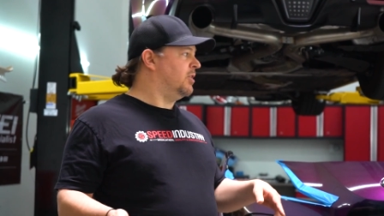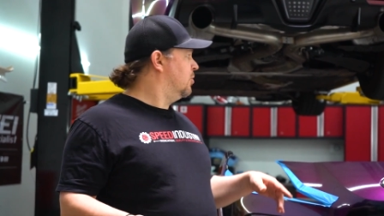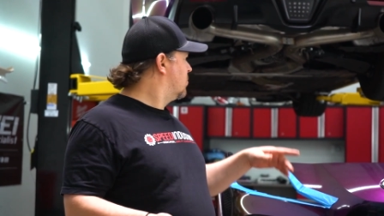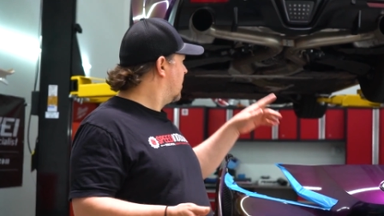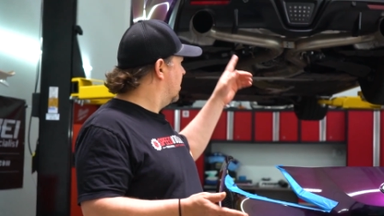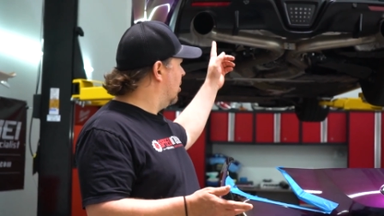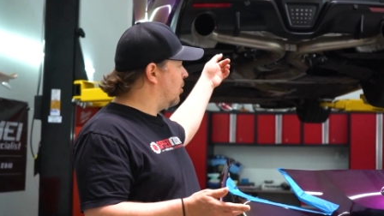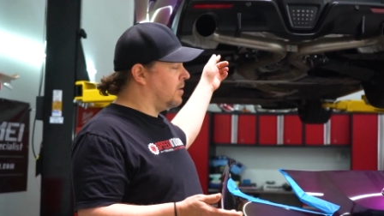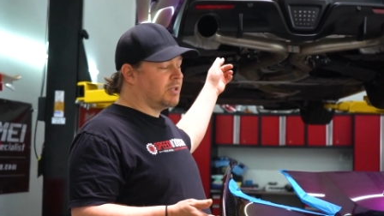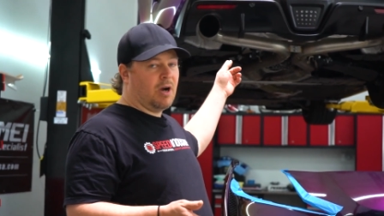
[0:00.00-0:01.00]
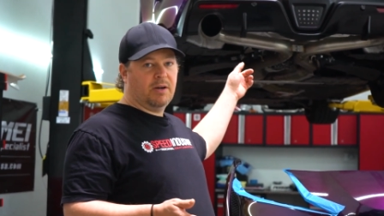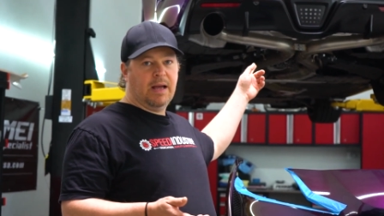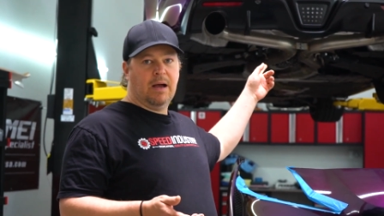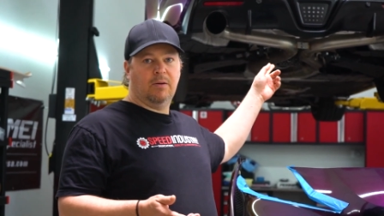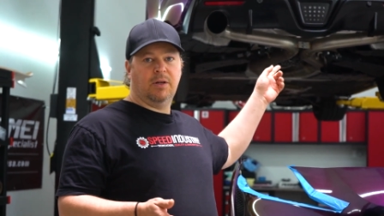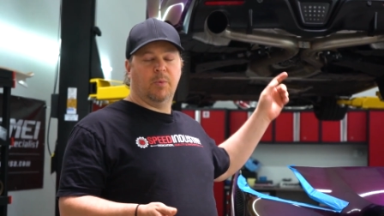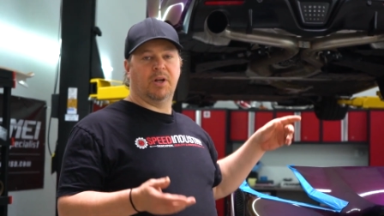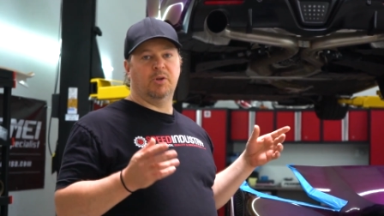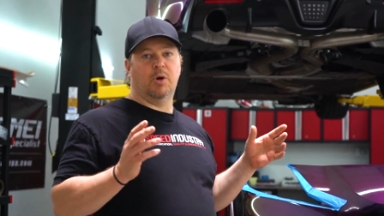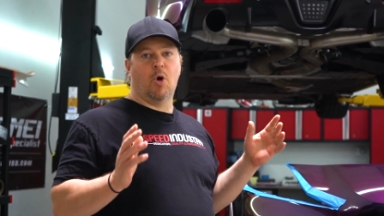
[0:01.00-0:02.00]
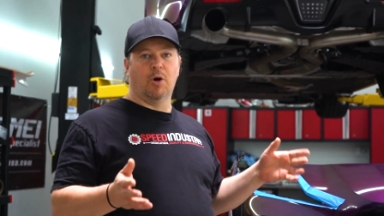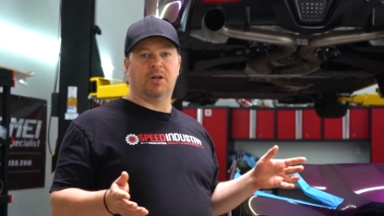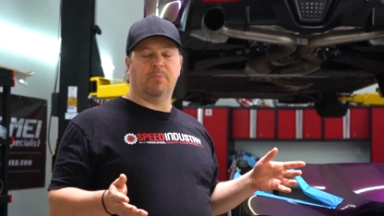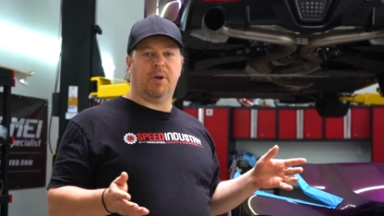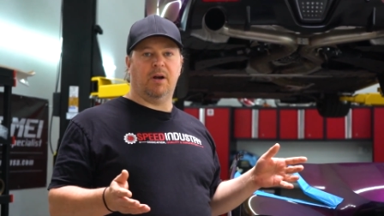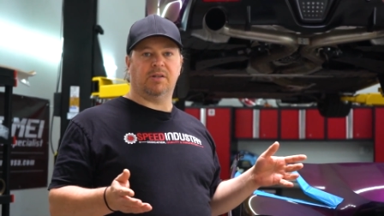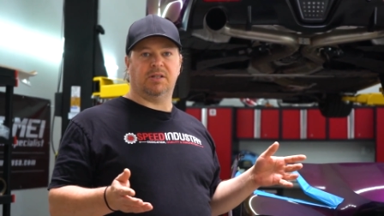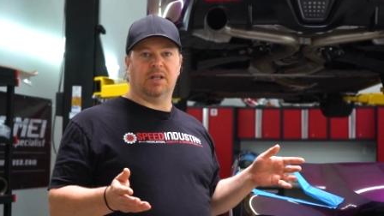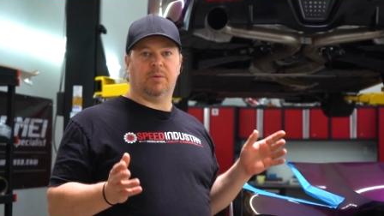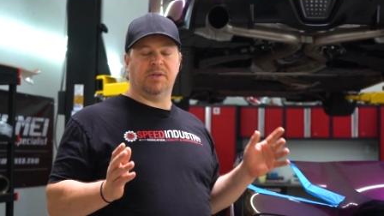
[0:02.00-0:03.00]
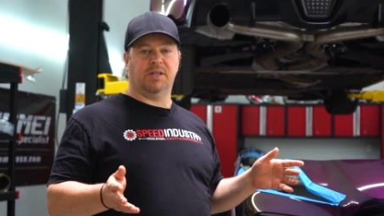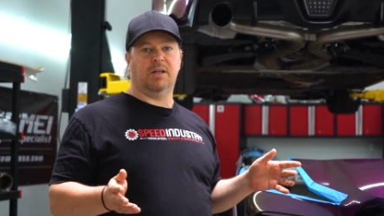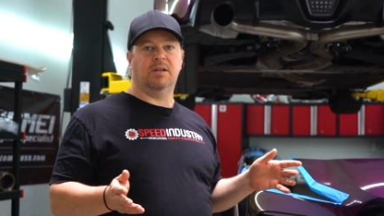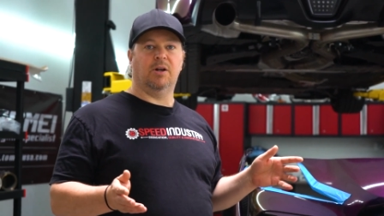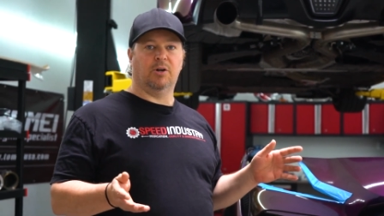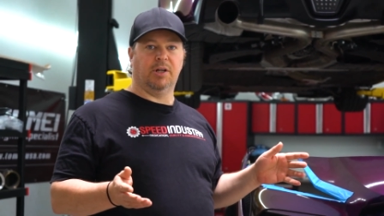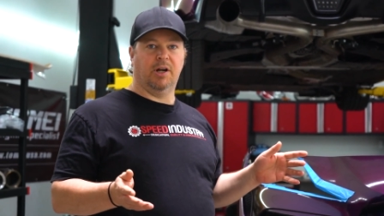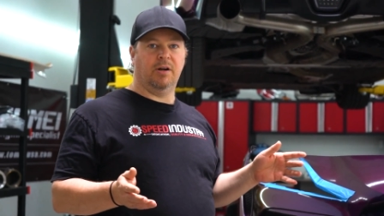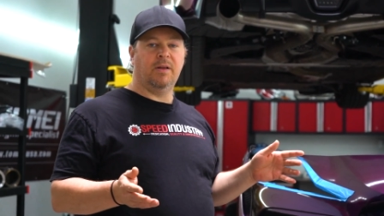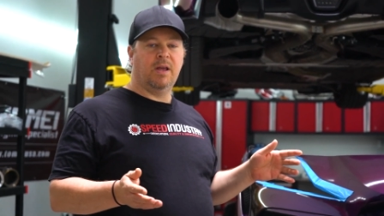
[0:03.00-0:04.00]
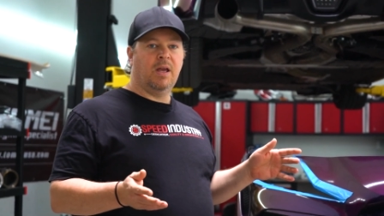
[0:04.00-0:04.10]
to do is we're going to lower this car down. And we're going to do a horn comparison like we said earlier.